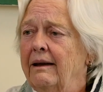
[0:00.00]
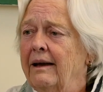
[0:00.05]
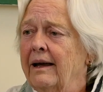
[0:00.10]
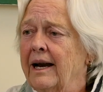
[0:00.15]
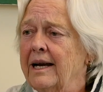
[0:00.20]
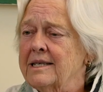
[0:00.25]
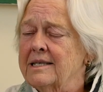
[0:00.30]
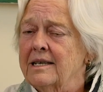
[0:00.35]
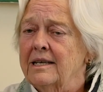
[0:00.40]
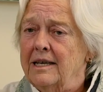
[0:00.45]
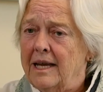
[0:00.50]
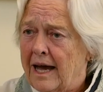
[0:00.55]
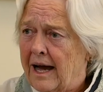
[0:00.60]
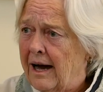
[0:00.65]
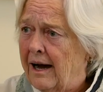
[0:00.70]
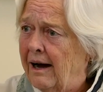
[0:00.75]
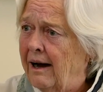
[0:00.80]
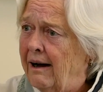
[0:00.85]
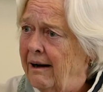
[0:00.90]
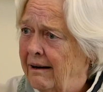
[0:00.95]
And I said,
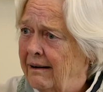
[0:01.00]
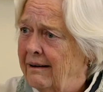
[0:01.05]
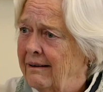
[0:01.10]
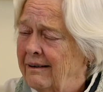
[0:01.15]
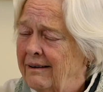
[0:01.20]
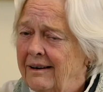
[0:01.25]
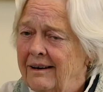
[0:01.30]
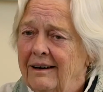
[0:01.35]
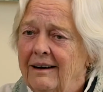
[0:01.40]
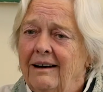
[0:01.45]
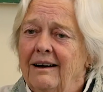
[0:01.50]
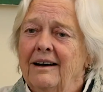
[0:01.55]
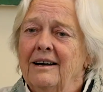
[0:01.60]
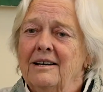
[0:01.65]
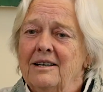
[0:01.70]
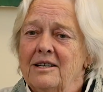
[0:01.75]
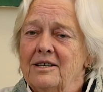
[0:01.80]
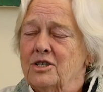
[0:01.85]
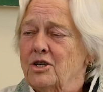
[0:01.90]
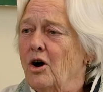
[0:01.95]
Yeah.
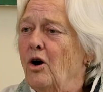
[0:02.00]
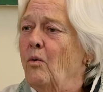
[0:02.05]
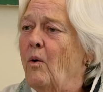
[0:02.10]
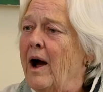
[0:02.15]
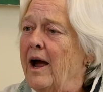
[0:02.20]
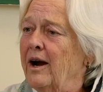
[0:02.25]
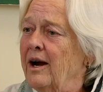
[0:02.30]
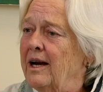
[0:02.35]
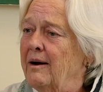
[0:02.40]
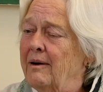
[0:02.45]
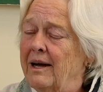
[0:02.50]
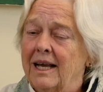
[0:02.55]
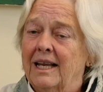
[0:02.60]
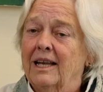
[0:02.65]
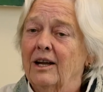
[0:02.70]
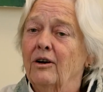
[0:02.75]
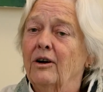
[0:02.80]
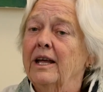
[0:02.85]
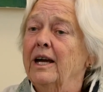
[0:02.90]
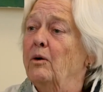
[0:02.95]
So why? Uh,
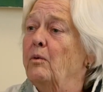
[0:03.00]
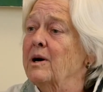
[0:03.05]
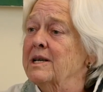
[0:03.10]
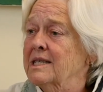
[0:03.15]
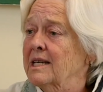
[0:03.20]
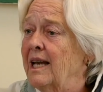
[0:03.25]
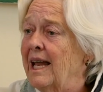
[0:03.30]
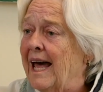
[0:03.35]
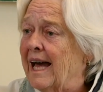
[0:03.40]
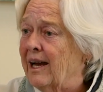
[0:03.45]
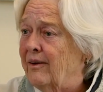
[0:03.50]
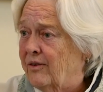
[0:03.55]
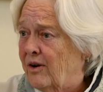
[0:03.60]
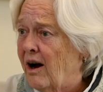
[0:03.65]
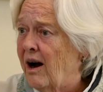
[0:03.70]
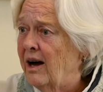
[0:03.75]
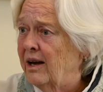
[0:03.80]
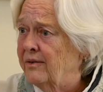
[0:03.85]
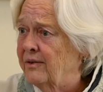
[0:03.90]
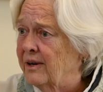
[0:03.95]
clearly, it wasn't lack of
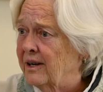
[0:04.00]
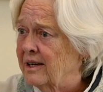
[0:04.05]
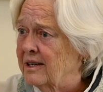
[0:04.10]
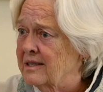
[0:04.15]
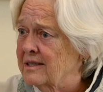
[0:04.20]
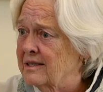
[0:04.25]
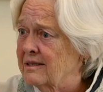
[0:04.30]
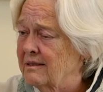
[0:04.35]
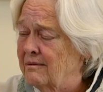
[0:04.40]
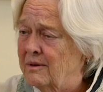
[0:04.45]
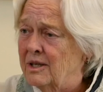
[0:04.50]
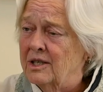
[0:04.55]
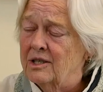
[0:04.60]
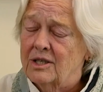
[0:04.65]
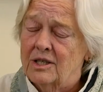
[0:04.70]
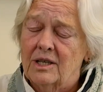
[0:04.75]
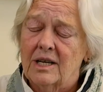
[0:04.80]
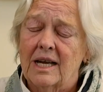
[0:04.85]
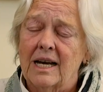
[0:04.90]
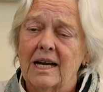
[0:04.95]
confidence. I mean,
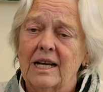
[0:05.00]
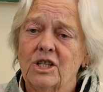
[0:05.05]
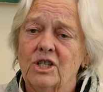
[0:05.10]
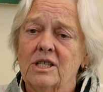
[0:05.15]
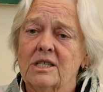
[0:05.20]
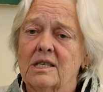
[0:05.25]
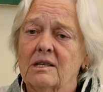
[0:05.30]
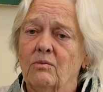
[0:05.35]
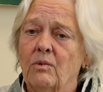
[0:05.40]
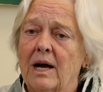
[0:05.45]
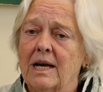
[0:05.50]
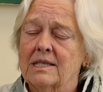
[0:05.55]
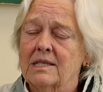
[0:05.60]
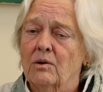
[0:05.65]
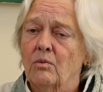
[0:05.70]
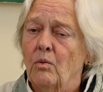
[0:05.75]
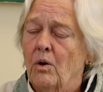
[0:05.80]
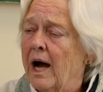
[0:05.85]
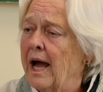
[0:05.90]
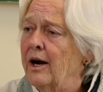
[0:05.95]
she and I, she said, I
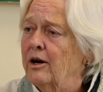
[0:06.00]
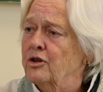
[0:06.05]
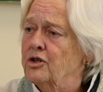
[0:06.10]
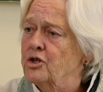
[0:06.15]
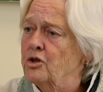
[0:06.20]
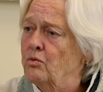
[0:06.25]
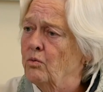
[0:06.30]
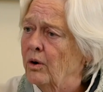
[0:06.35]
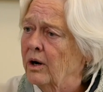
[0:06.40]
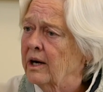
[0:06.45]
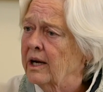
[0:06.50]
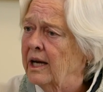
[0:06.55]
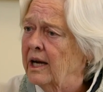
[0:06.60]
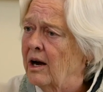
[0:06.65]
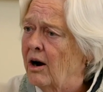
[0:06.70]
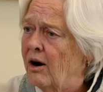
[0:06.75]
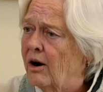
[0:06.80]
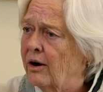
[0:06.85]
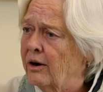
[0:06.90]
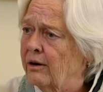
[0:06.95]
said, Why aren't you
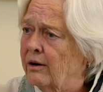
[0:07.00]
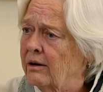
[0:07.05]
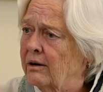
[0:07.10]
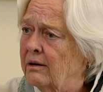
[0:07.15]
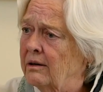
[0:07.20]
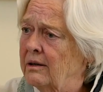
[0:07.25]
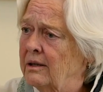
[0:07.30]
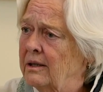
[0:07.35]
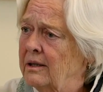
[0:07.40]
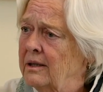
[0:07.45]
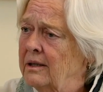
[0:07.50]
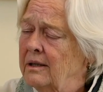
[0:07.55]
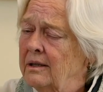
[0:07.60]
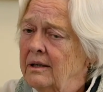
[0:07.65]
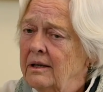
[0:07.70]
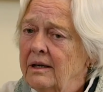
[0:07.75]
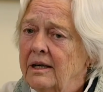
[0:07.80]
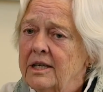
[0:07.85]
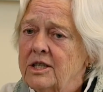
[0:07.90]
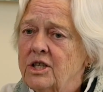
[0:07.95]
working harder?
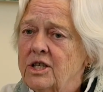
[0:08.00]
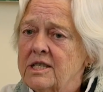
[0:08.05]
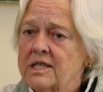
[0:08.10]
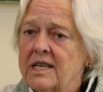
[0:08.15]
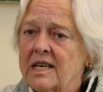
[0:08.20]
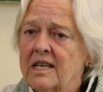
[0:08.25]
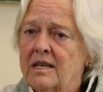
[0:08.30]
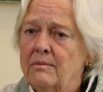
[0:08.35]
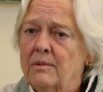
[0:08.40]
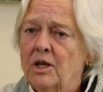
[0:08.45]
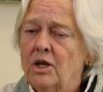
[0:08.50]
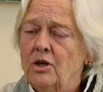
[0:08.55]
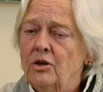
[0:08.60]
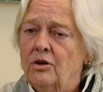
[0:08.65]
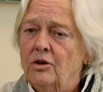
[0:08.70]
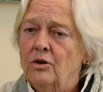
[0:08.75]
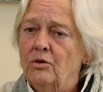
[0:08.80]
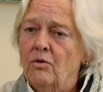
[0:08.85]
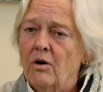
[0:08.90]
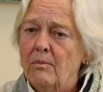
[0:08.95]
And she said to me,
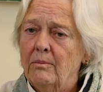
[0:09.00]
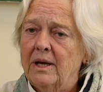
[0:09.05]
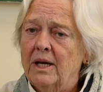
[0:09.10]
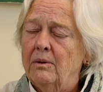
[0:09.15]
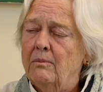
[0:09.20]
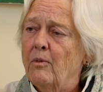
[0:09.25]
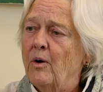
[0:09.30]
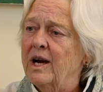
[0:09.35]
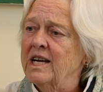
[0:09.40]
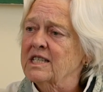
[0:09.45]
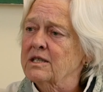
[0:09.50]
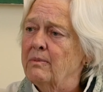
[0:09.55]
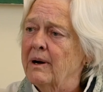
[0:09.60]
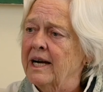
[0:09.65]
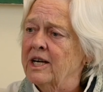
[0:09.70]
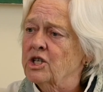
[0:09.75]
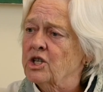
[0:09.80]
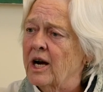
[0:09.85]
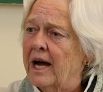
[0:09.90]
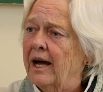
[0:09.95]
Do you want me to waste
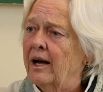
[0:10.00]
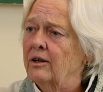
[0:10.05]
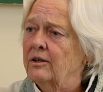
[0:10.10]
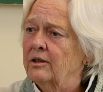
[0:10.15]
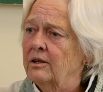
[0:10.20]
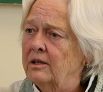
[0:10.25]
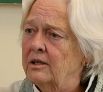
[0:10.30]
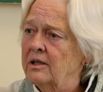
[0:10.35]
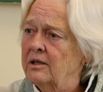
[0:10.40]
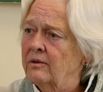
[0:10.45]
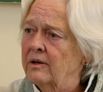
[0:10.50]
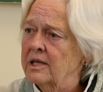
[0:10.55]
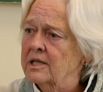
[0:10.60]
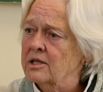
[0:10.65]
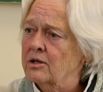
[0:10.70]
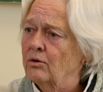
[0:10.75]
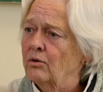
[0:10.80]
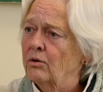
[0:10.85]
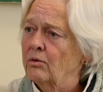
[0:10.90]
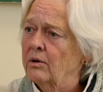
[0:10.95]
my childhood doing
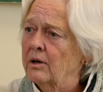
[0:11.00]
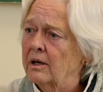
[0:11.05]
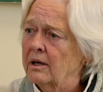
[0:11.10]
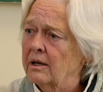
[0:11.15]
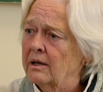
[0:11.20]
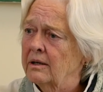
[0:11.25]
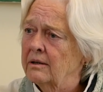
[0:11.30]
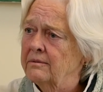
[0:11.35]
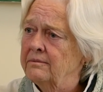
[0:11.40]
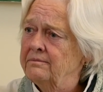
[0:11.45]
schoolwork?